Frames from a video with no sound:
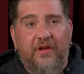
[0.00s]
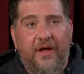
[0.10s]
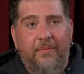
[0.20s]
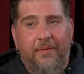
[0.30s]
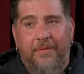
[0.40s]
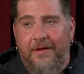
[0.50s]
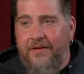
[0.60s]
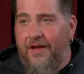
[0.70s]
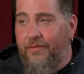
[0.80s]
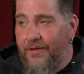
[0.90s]
like, I'm like, me and
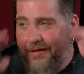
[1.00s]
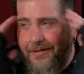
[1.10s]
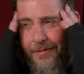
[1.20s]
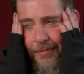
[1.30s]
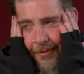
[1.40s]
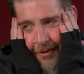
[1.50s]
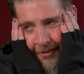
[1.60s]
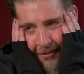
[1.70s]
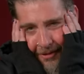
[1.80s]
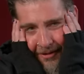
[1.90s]
Dave were like, come
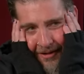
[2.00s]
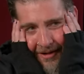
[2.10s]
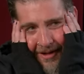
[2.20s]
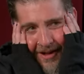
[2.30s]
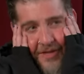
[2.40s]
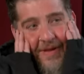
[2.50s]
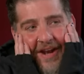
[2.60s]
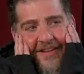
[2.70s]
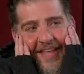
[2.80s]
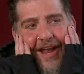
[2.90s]
on. Because we
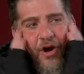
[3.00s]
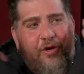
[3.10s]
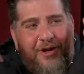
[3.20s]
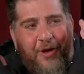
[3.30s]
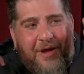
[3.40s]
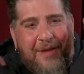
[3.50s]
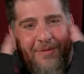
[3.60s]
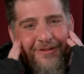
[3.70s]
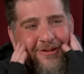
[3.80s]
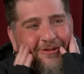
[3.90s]
got a day early to go to
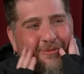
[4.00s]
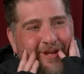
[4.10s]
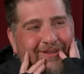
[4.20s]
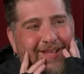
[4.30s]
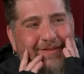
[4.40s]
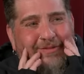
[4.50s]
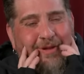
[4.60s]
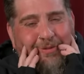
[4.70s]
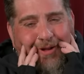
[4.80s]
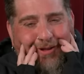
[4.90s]
Edmonton. So me and Dave
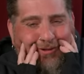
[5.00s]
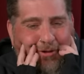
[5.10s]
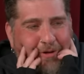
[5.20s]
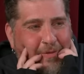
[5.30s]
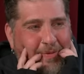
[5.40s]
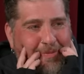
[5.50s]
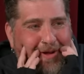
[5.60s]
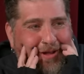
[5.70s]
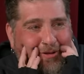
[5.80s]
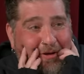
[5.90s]
Smith were like, let's go to the open
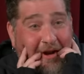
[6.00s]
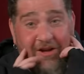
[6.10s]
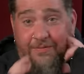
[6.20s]
mic, dude. And I just